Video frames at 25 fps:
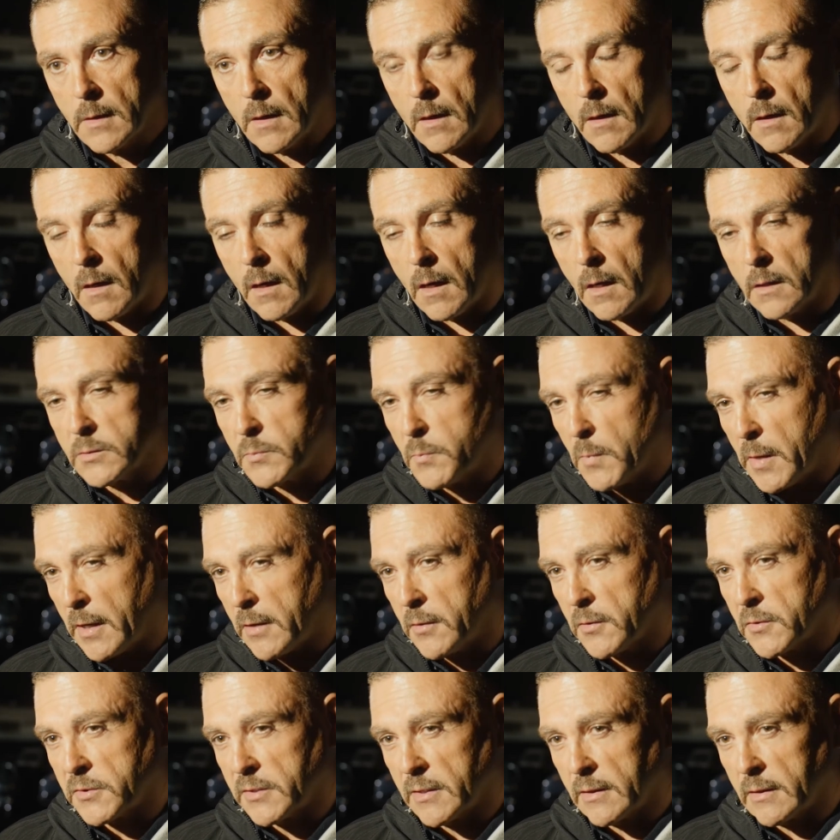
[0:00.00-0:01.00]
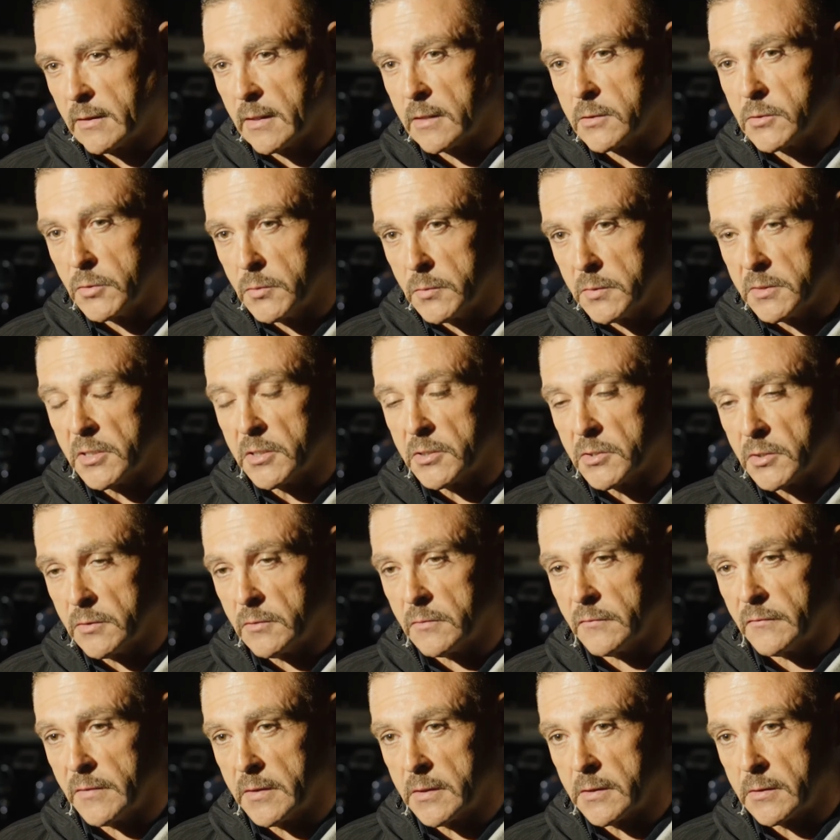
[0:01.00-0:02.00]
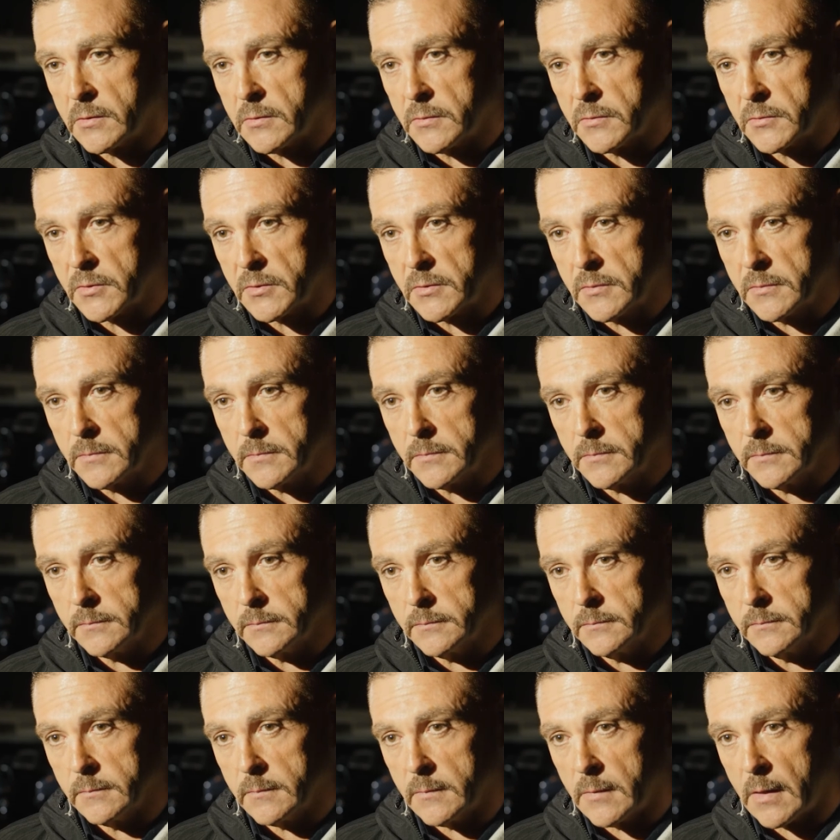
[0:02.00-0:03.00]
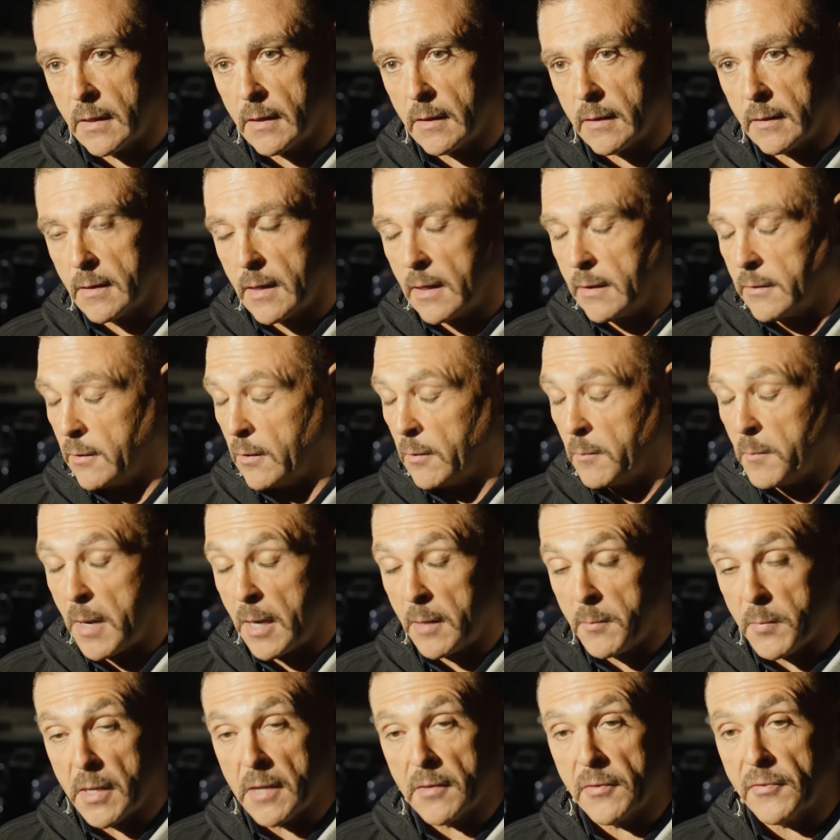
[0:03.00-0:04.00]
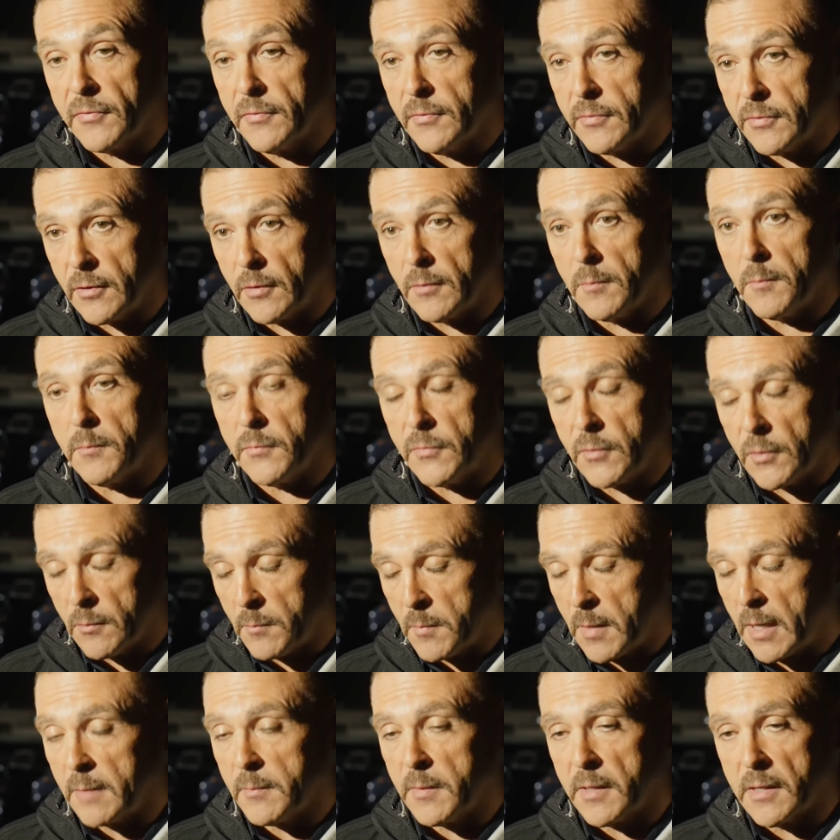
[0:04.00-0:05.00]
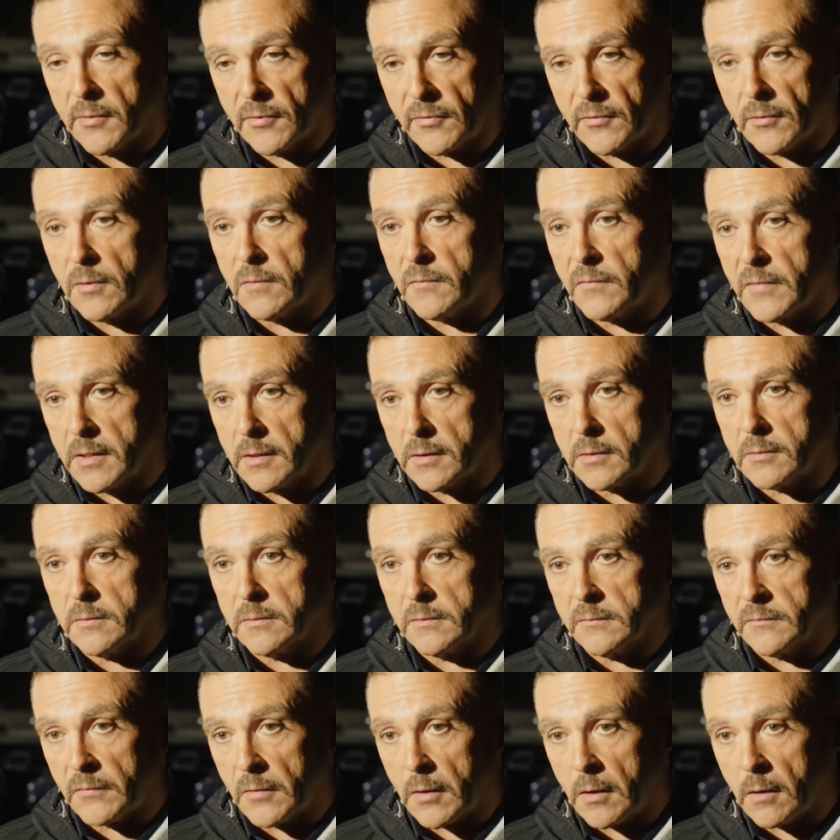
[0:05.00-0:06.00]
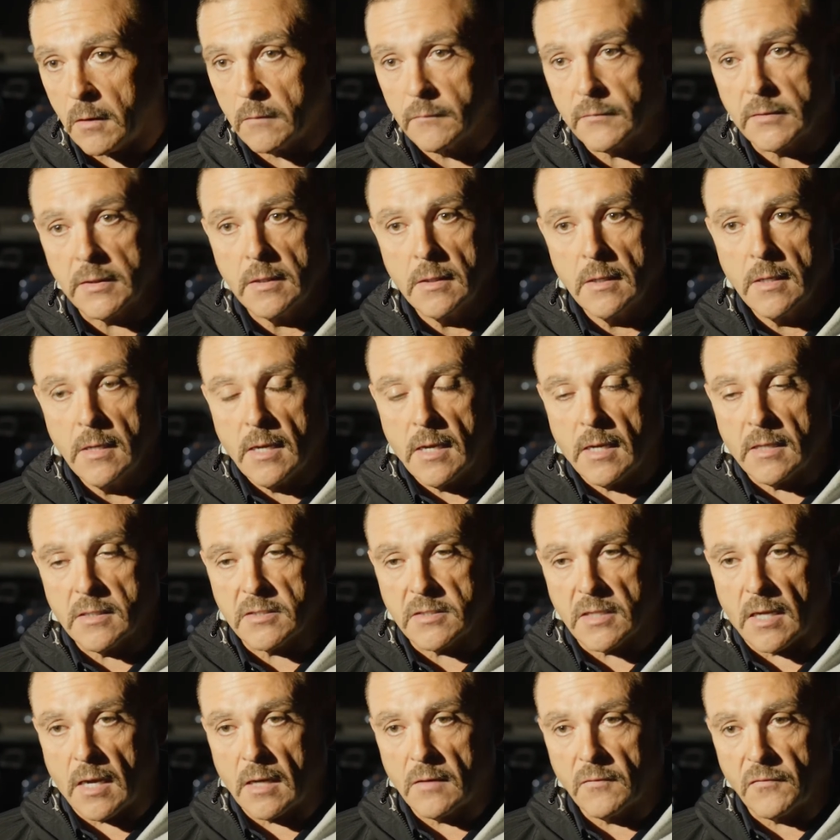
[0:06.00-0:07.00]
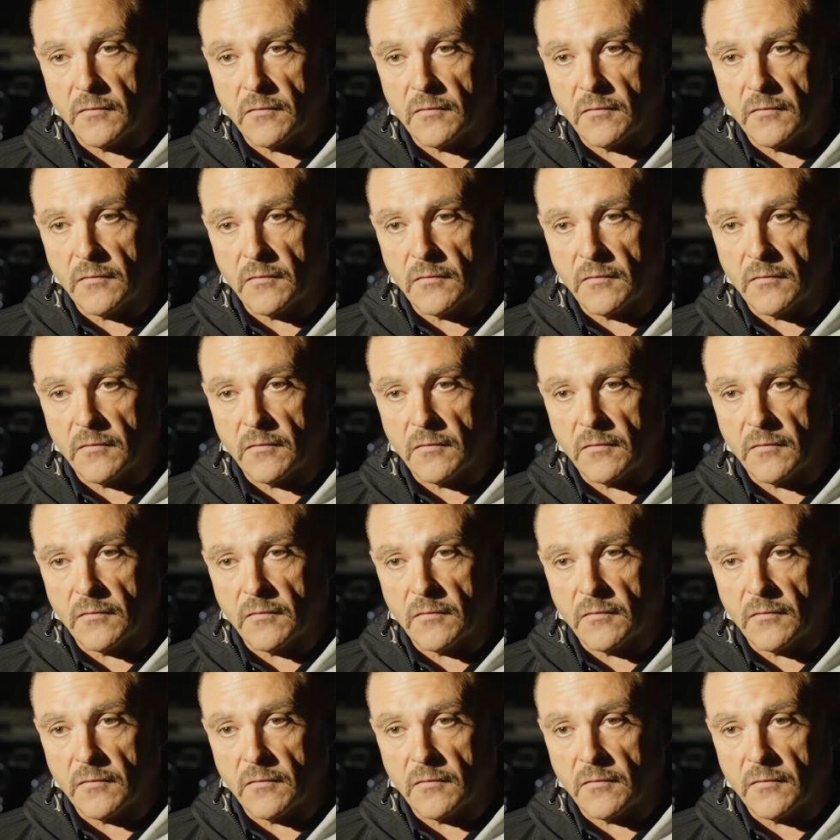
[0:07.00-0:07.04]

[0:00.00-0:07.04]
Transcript: It's my understanding that two additional vehicles. So yeah. The fire engine and two vehicles. There may be a third vehicle involved aside